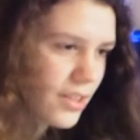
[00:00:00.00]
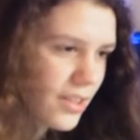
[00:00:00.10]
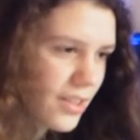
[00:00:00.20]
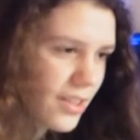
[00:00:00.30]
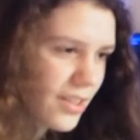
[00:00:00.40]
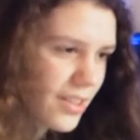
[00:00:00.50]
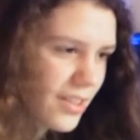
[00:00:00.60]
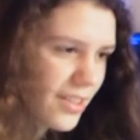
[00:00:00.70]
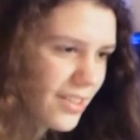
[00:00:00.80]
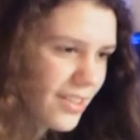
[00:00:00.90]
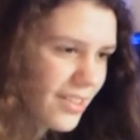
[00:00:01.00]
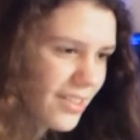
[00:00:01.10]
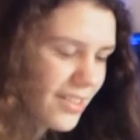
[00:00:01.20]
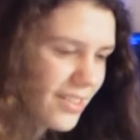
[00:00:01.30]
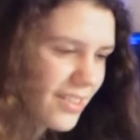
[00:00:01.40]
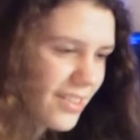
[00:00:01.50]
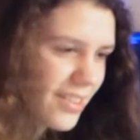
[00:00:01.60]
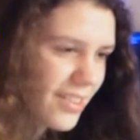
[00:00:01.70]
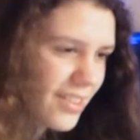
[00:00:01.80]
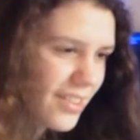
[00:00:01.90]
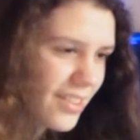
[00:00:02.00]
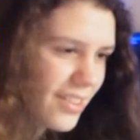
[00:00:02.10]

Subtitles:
(no one is talking)